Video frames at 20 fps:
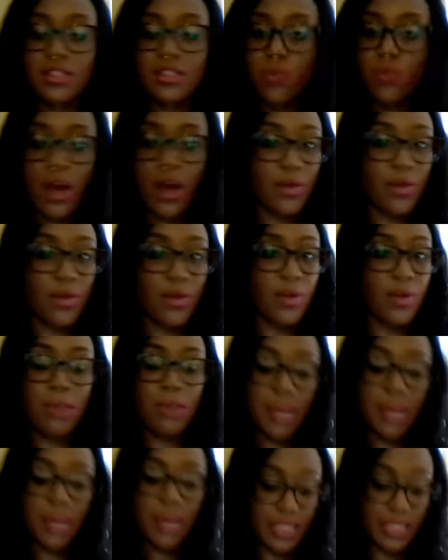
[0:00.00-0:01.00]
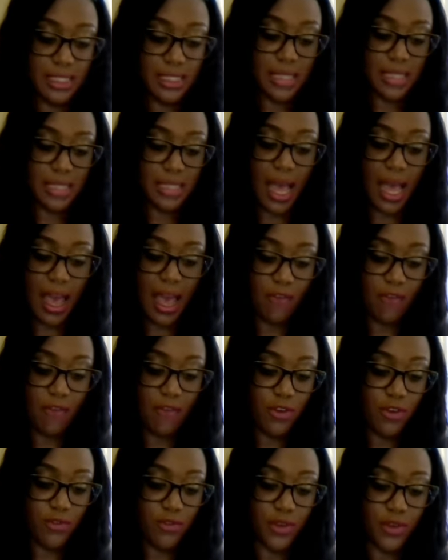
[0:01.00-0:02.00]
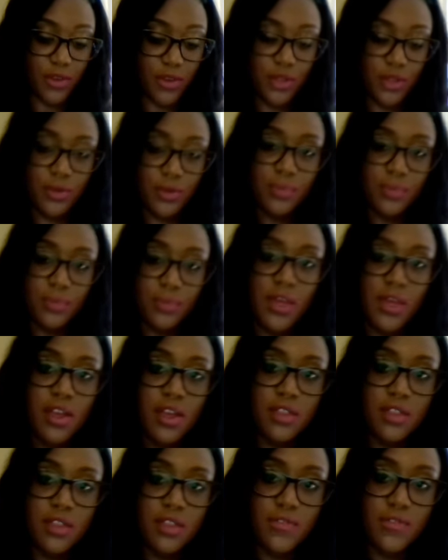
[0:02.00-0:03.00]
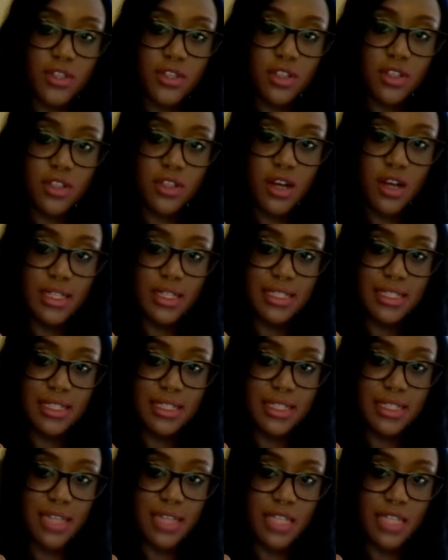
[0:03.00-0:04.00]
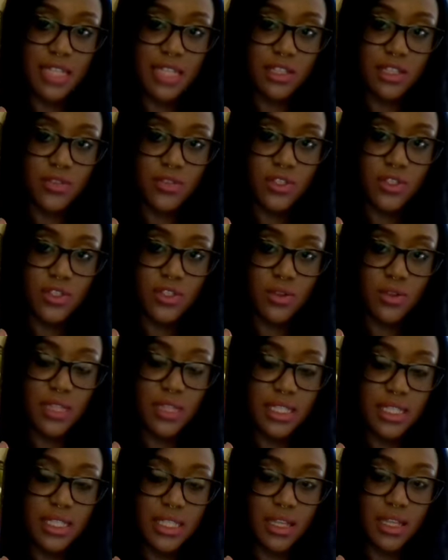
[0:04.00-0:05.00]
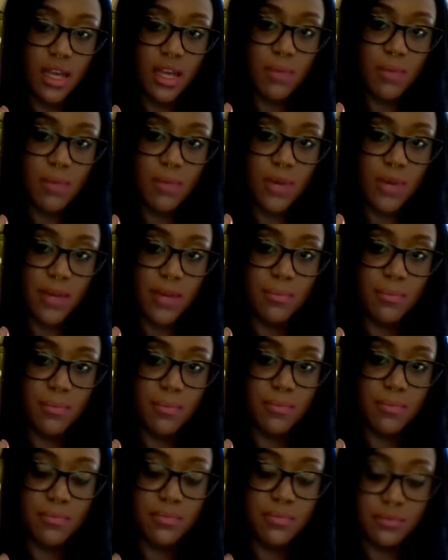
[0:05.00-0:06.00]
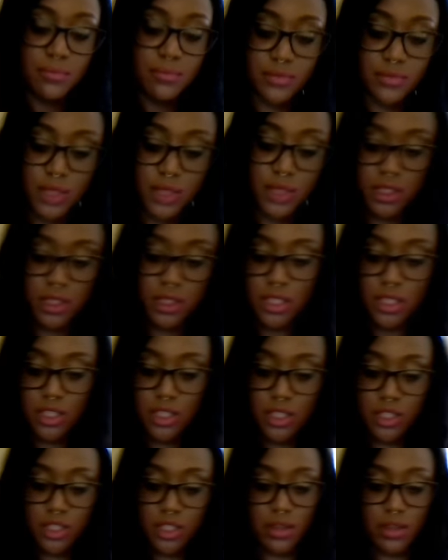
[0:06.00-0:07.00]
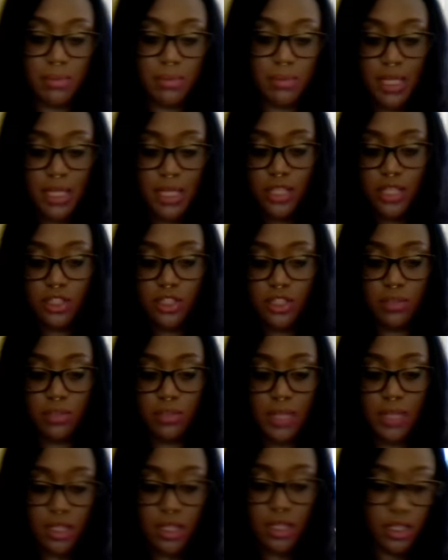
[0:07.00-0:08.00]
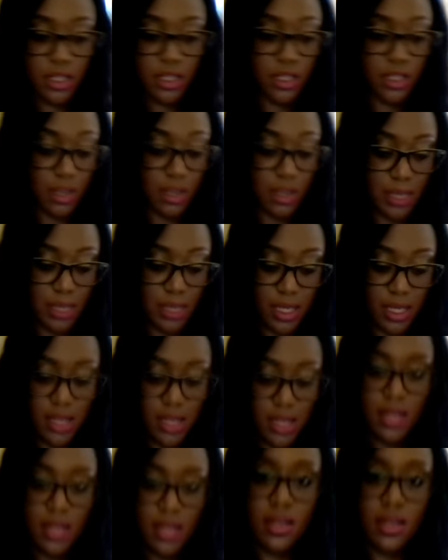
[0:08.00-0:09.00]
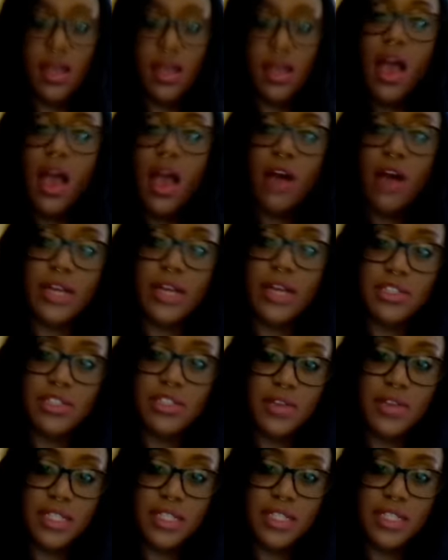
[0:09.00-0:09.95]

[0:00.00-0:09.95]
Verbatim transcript: wealth, abundance, I have here for you, the first card is the Knight of Swords and the Upright. Showing money should be good, coming in. Okay, so I have the